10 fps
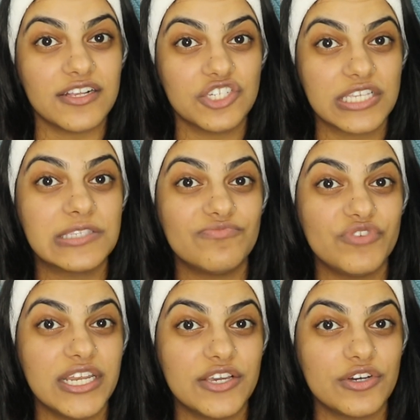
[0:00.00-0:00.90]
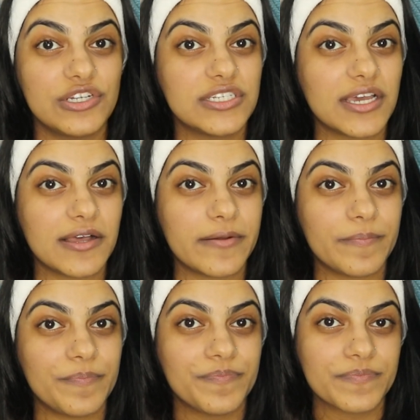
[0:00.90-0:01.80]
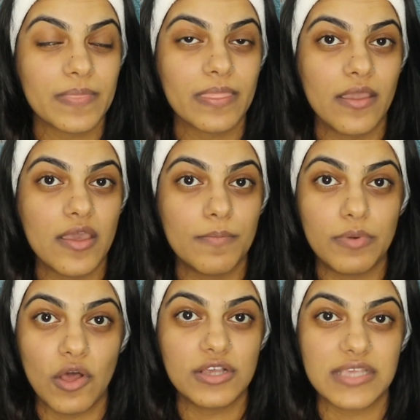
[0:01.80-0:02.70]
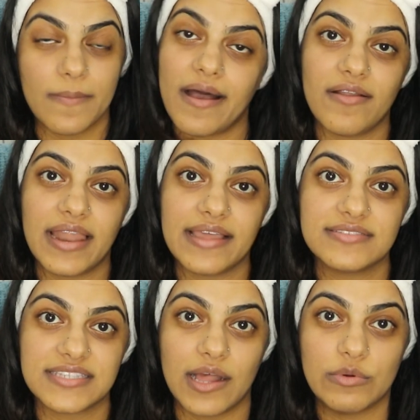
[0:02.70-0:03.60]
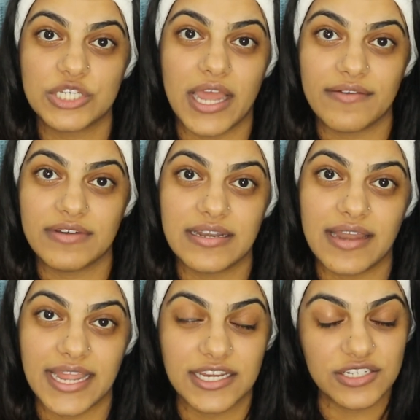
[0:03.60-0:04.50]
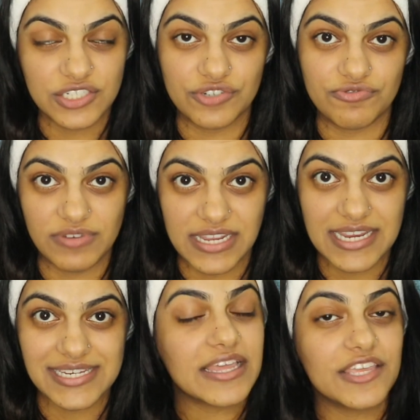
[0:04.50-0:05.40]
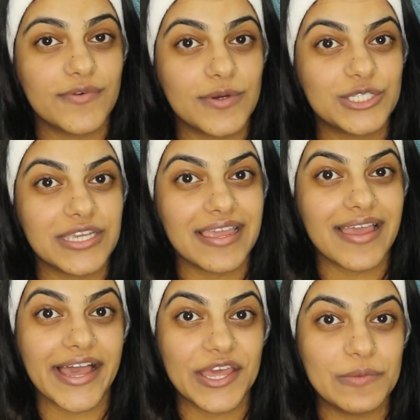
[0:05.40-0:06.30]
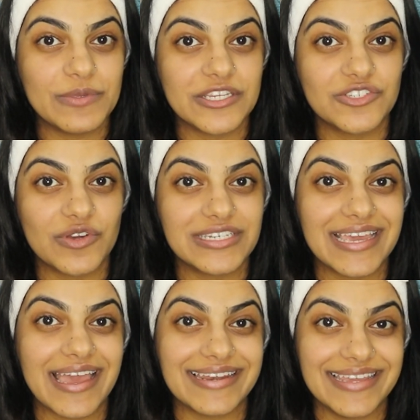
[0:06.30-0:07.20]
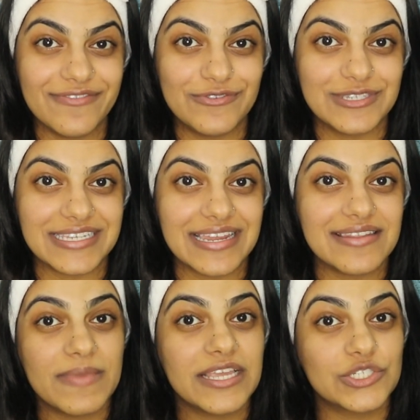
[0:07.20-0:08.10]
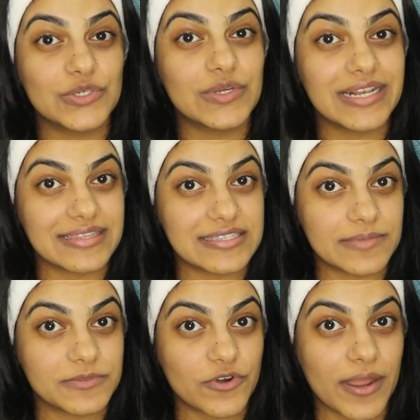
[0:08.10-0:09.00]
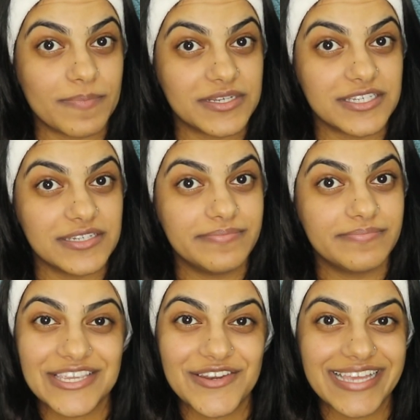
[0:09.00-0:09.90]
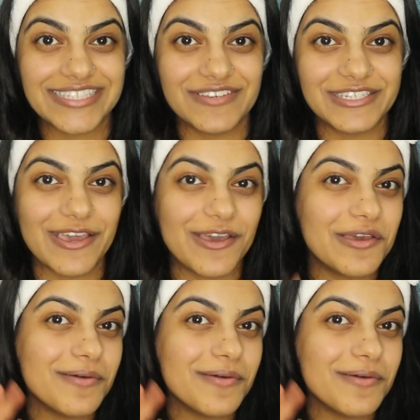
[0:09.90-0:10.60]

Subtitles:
She has some really good blogs about lifestyle, which I really like to read. Thank you for watching. I hope you enjoyed it, and if you did, then make sure you click the subscribe button. See you next video.